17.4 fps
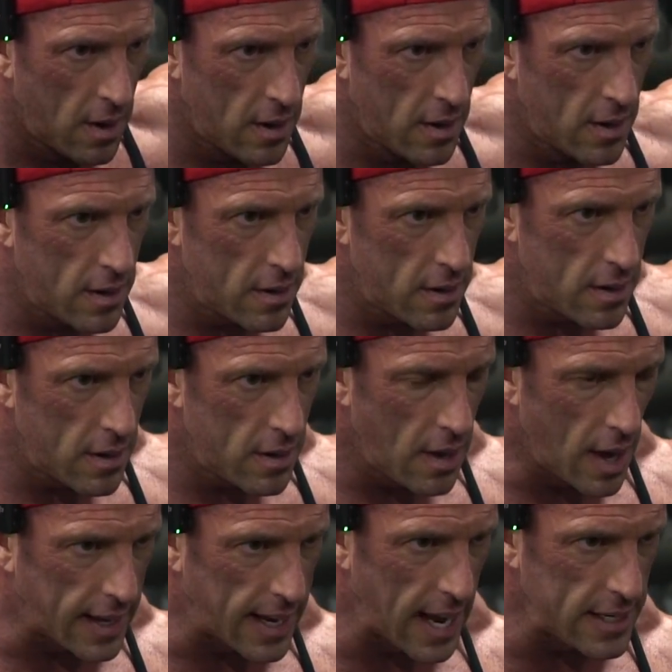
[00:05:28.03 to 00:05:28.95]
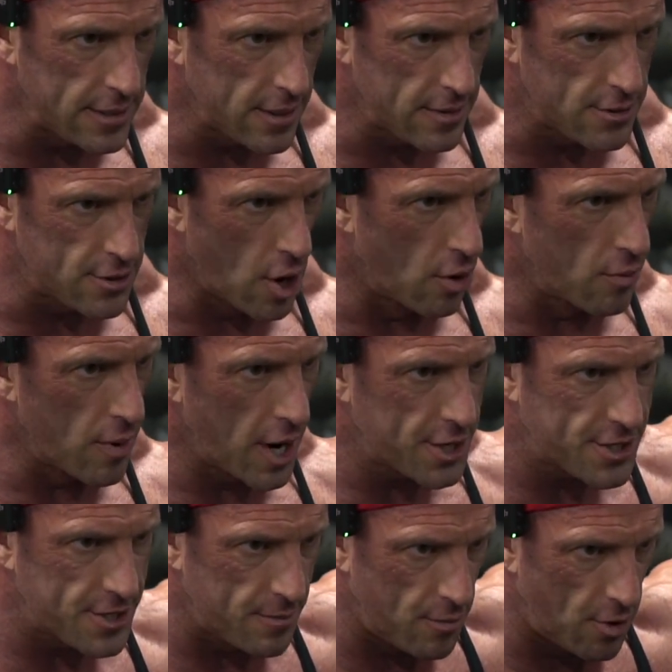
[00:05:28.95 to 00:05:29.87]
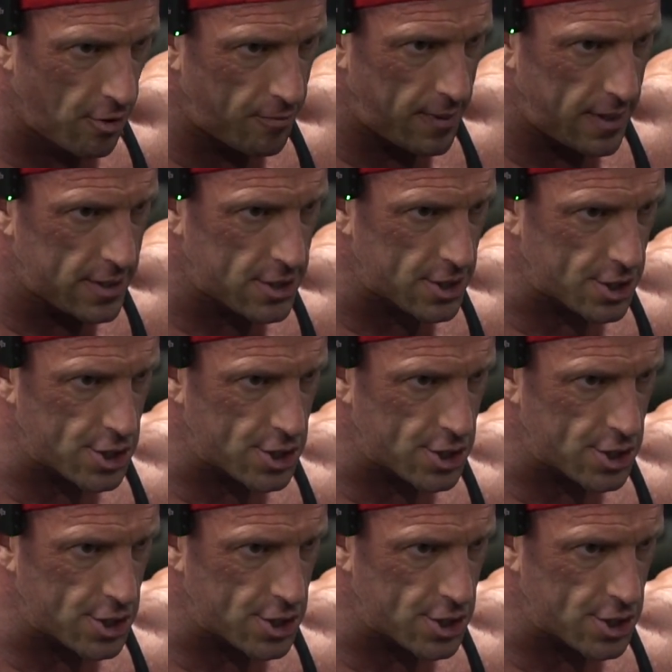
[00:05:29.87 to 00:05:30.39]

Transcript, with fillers: So, um, so I wanted to show you this just real